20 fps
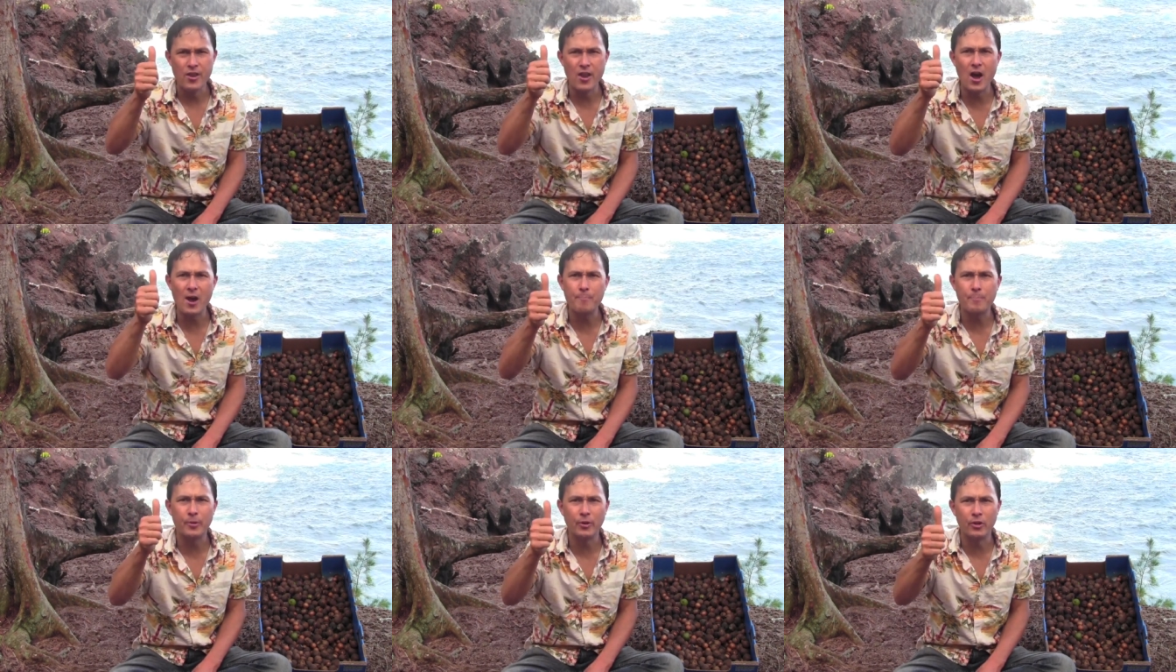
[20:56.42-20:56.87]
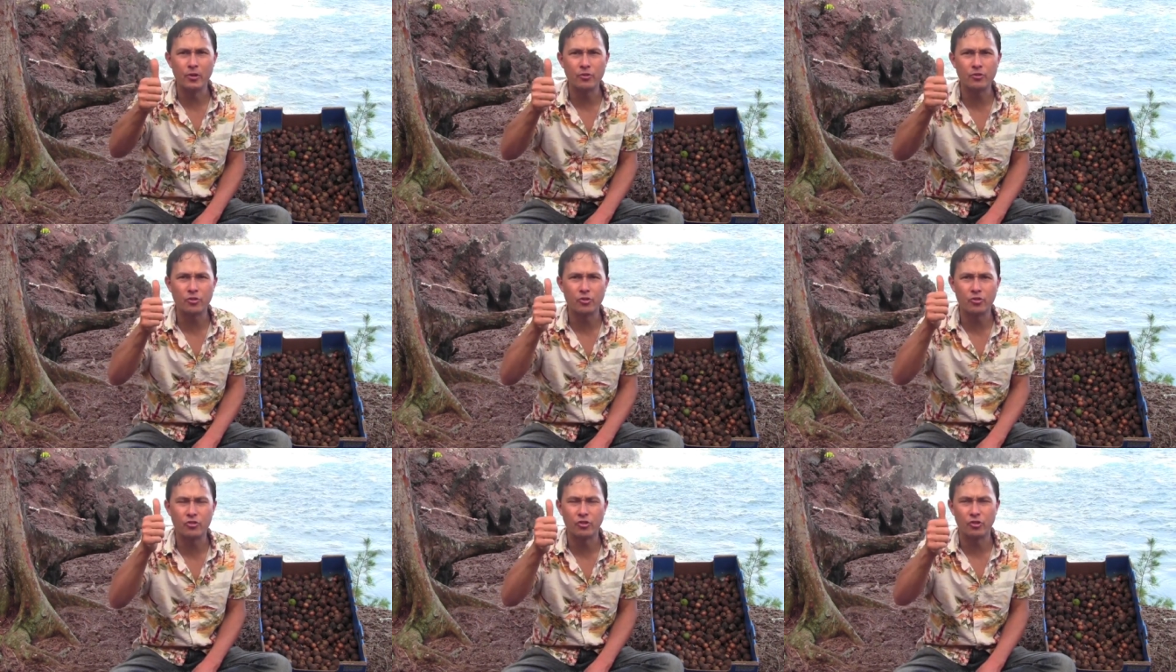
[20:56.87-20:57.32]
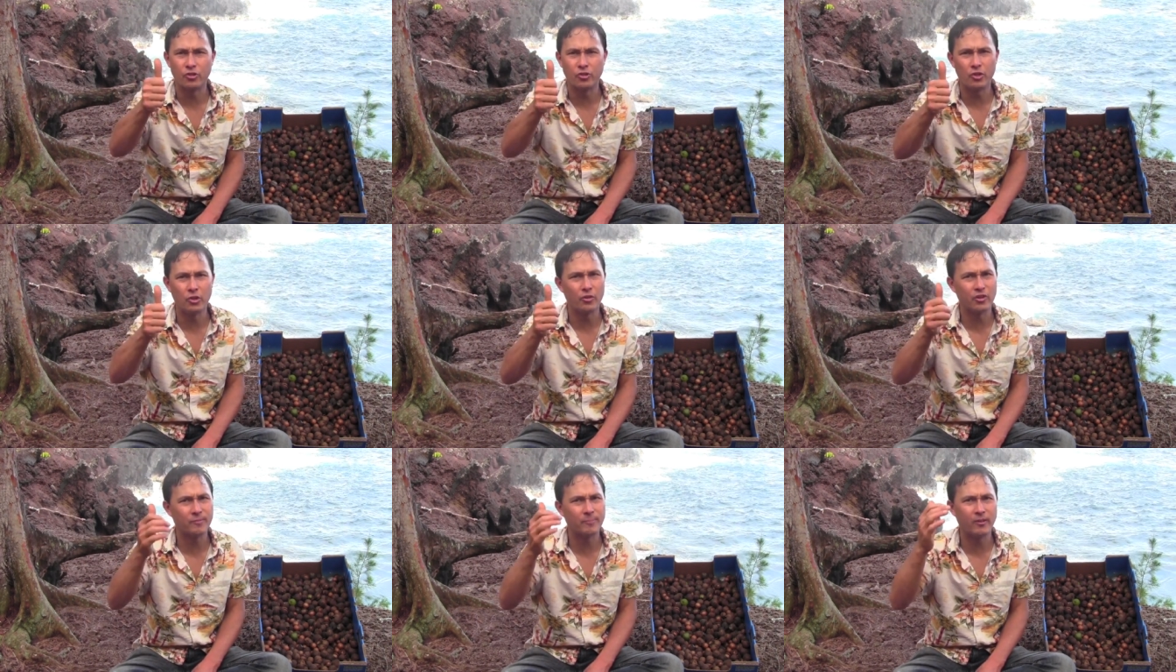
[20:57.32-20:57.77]
nut producers should
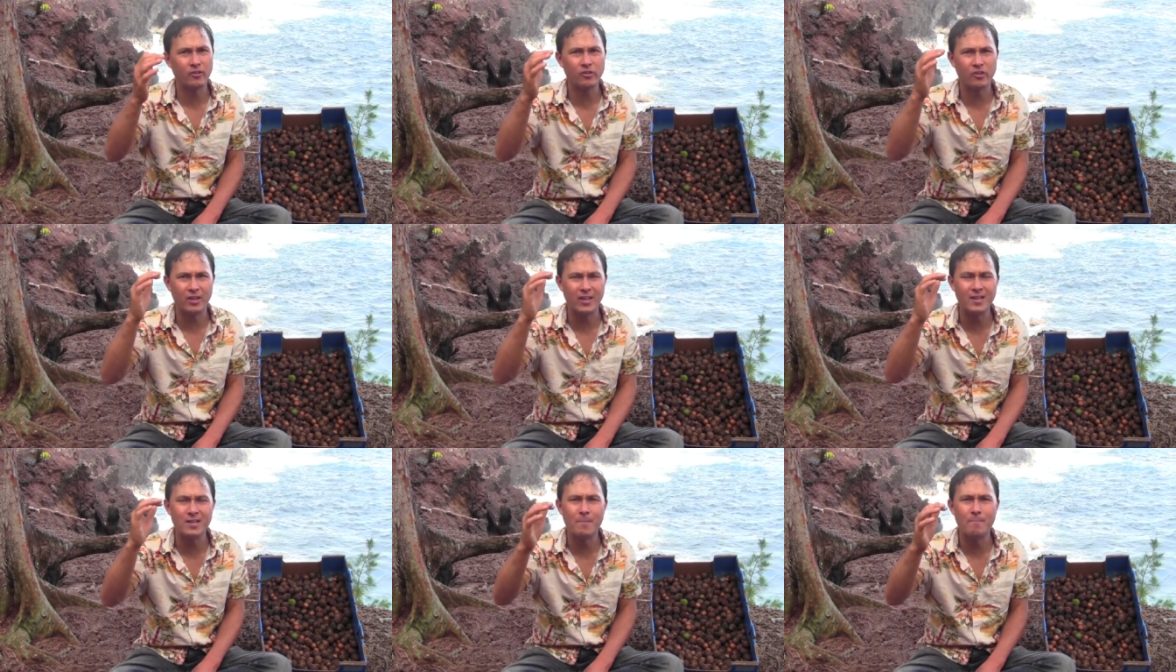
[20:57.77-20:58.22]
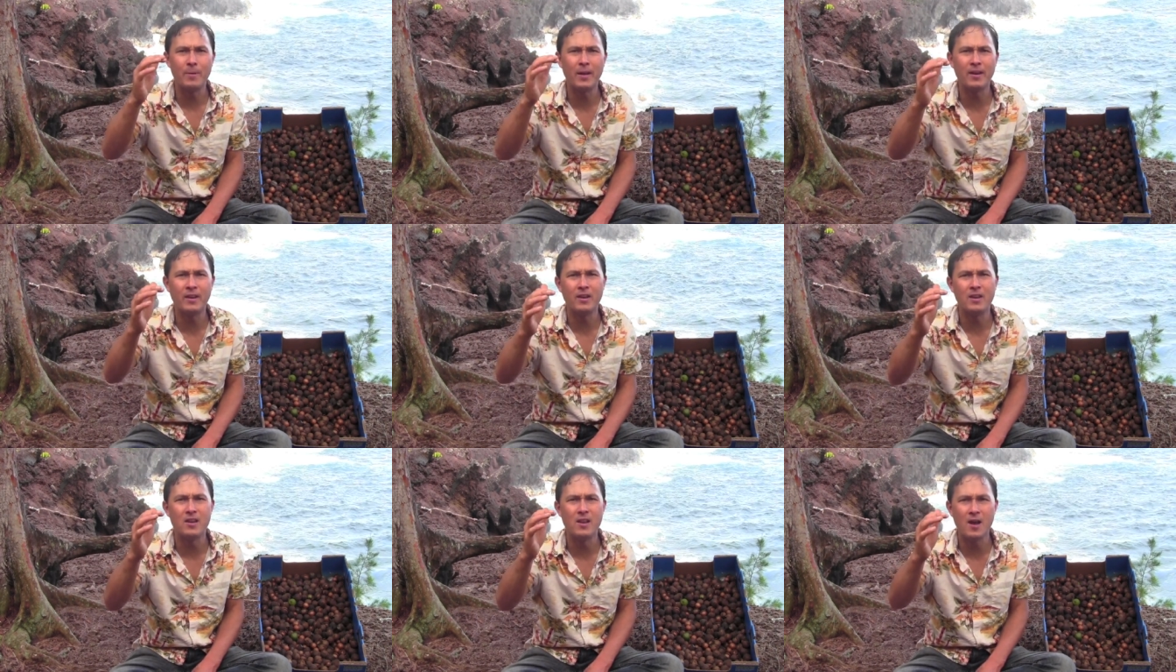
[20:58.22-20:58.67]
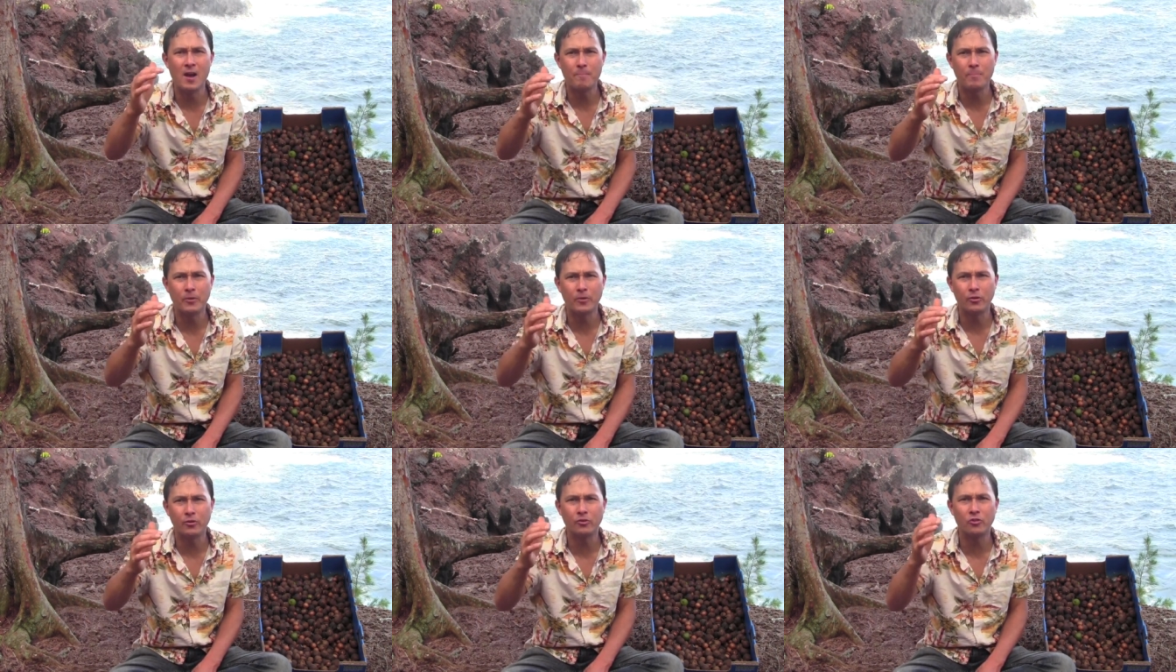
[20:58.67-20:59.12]
do, especially independent
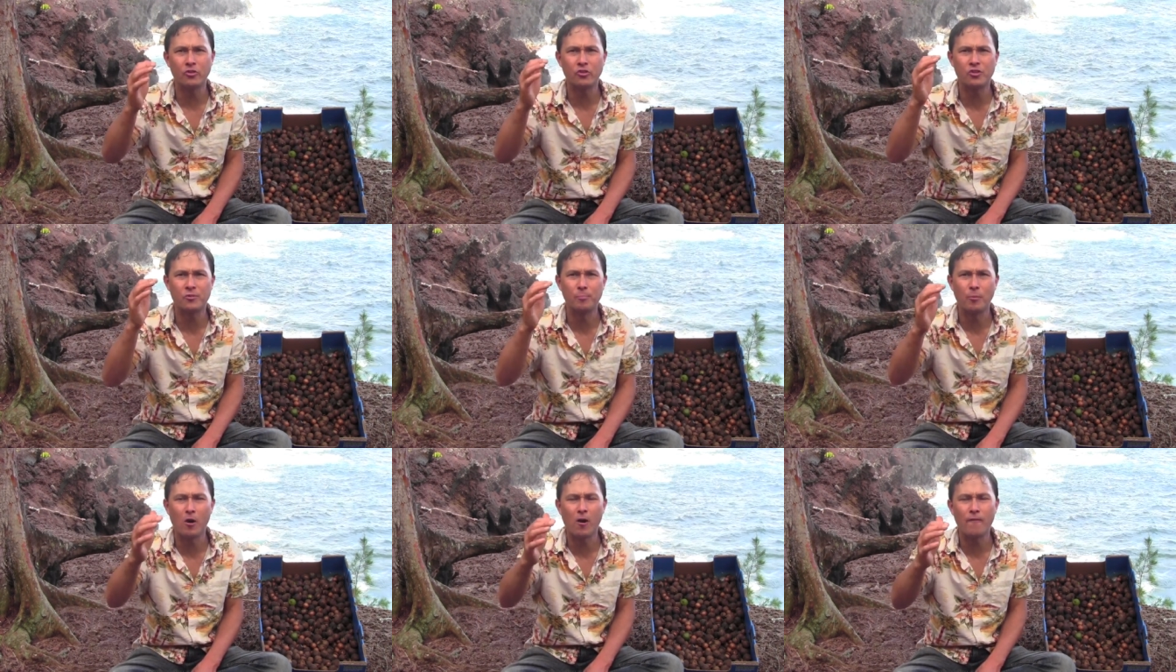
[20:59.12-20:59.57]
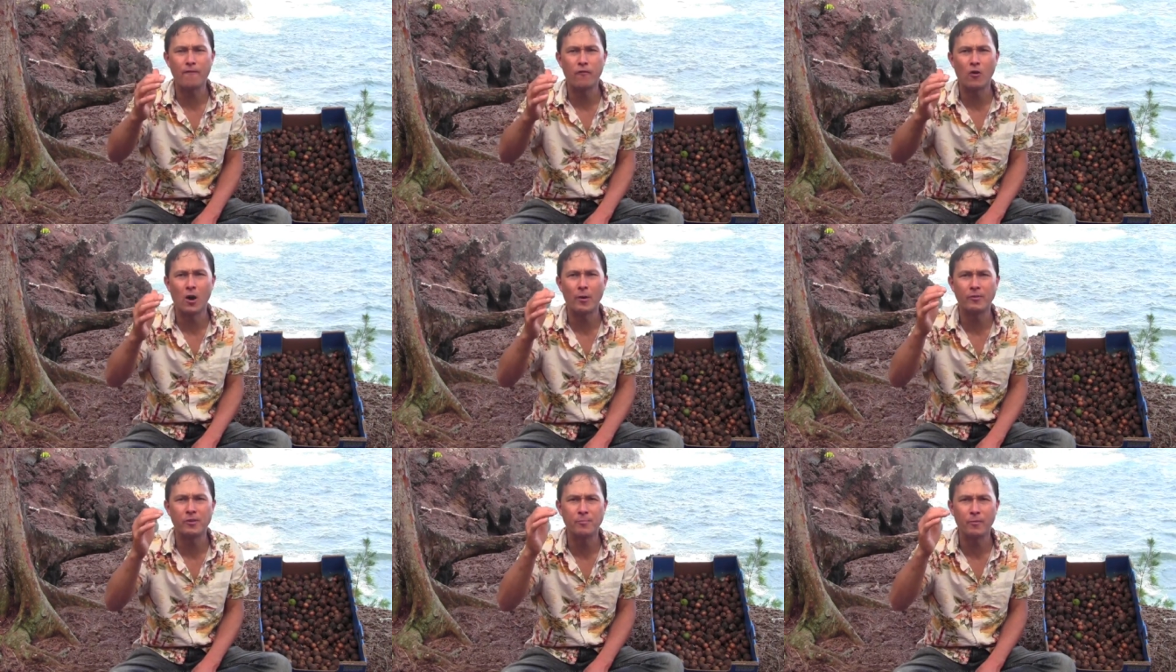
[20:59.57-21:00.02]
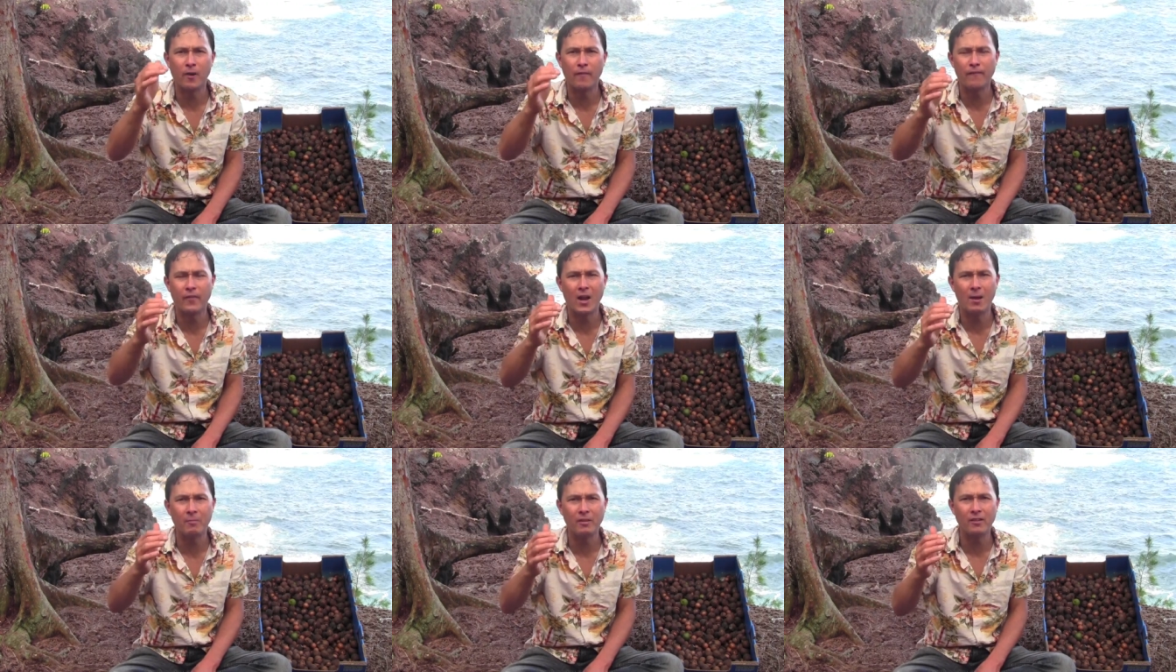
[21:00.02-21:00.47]
nut producers, small farms, small
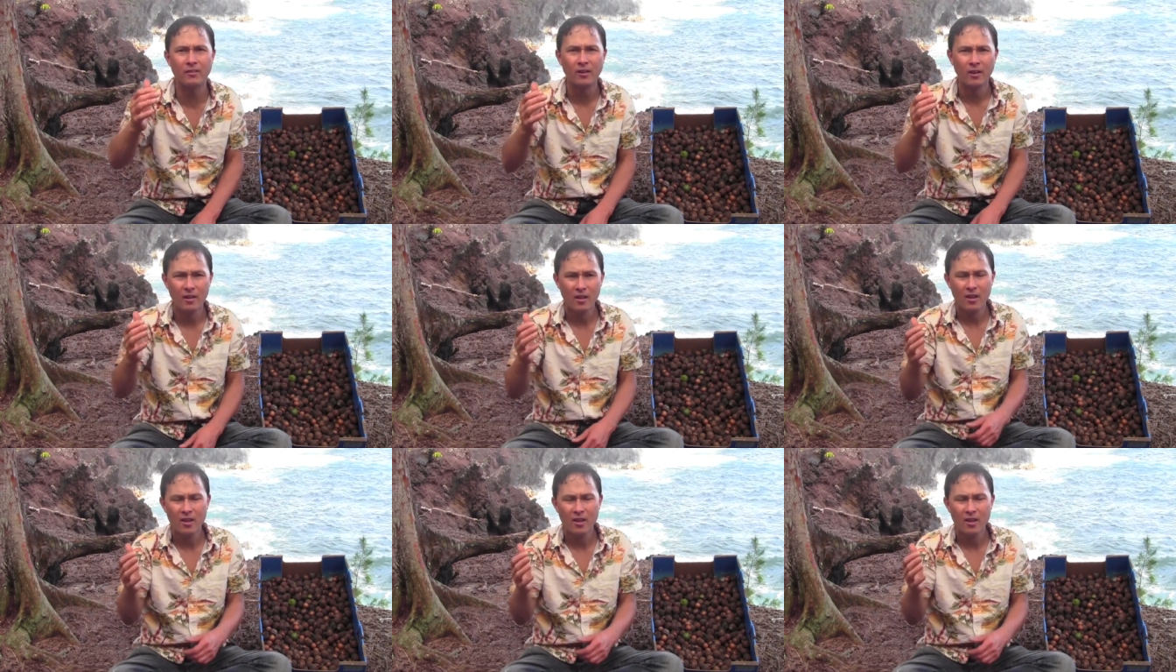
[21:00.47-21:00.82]
families.